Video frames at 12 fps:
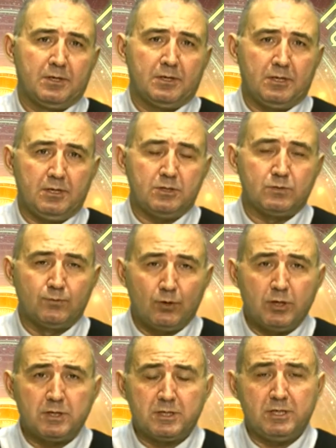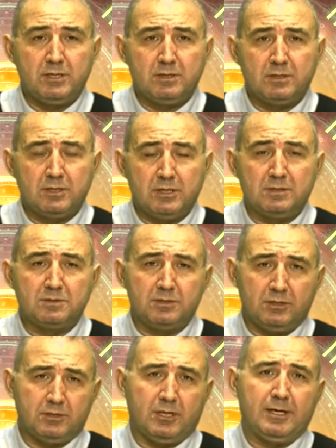he is working in
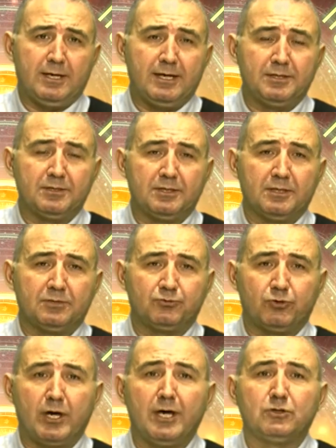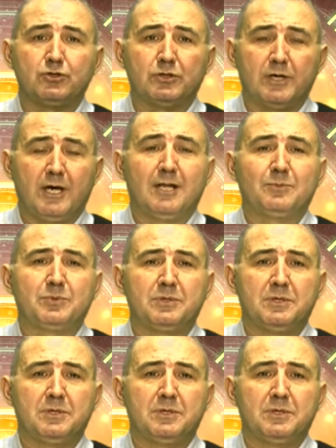Tika and trying to help